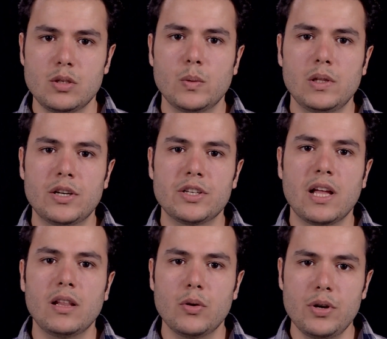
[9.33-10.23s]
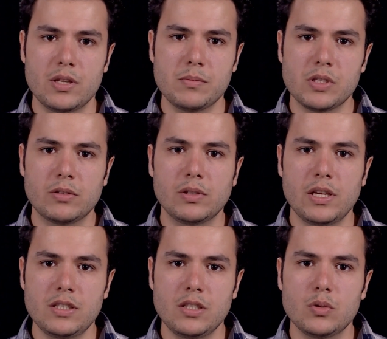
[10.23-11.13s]
you will learn algorithms
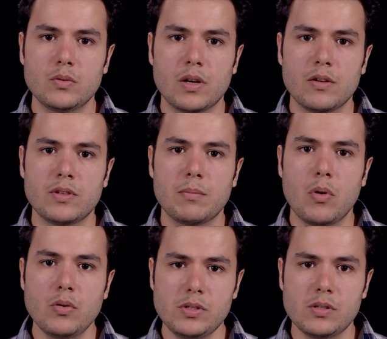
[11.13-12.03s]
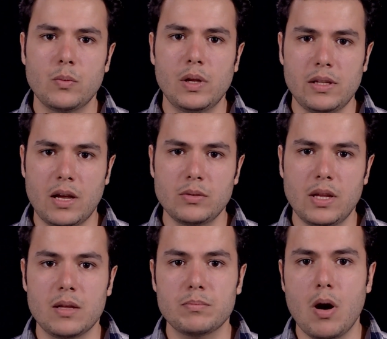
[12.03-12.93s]
relating to one of the most
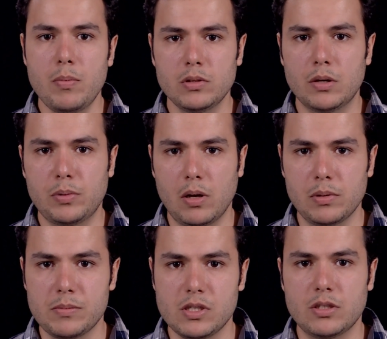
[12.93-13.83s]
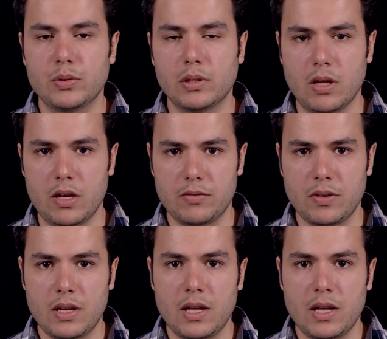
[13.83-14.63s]
well-known and popular problems in real life,